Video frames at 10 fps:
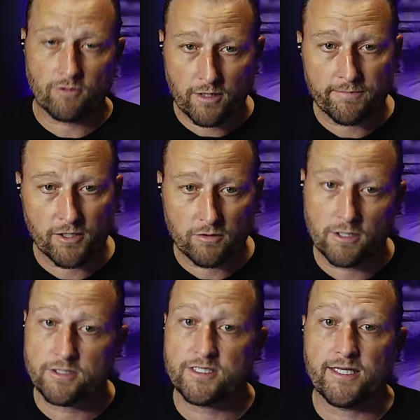
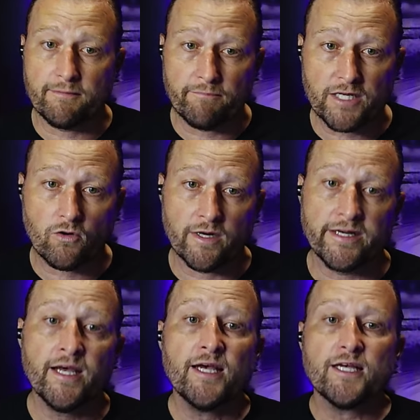cryptocurrency and Bitcoin.
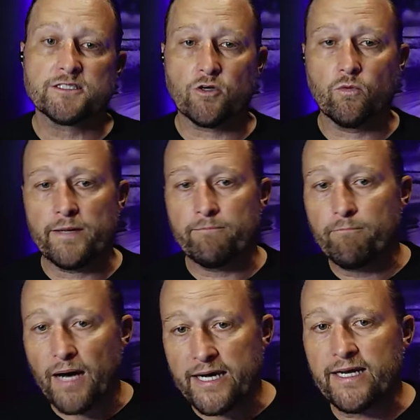So when
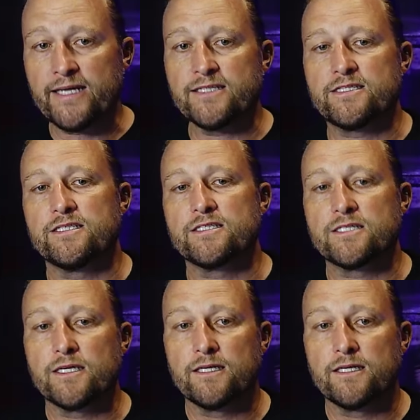Binance's